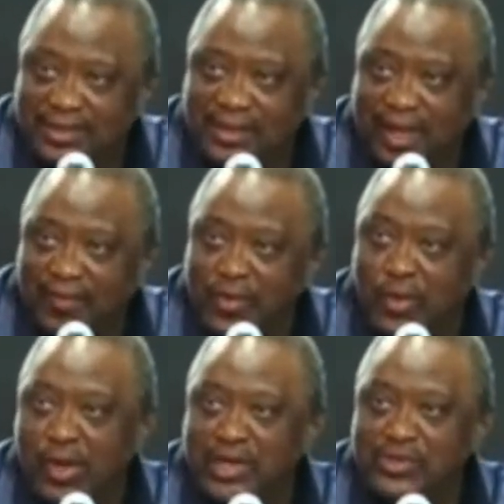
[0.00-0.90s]
have
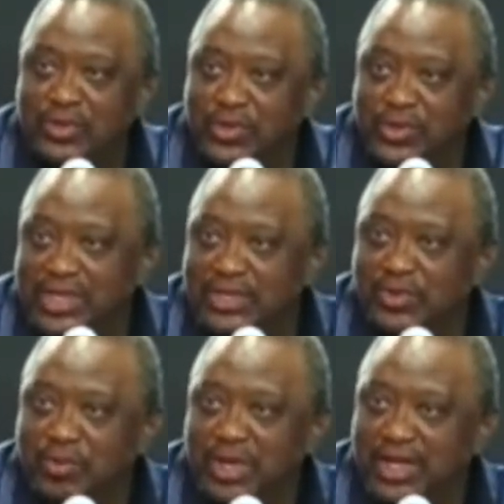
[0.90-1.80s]
nowhere to go. You just
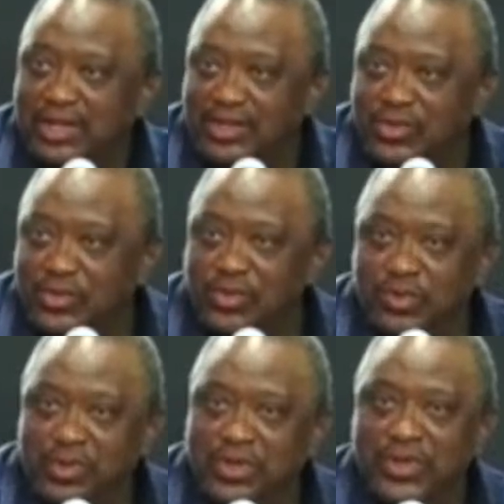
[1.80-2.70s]
remain in
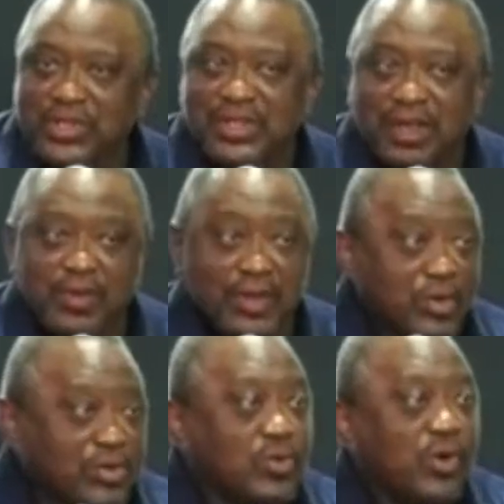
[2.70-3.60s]
school
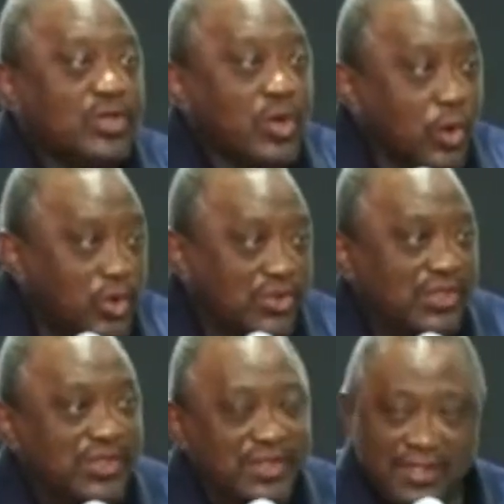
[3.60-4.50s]
because school is
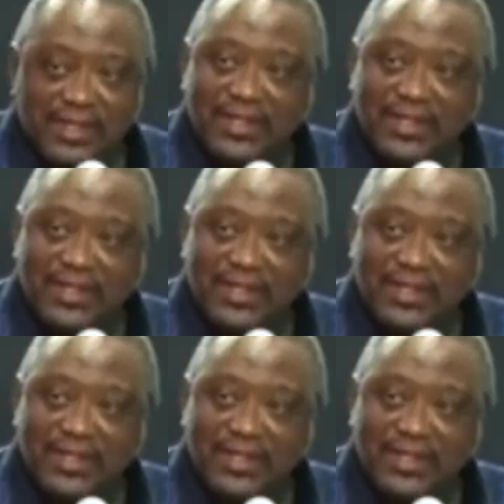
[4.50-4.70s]
closed.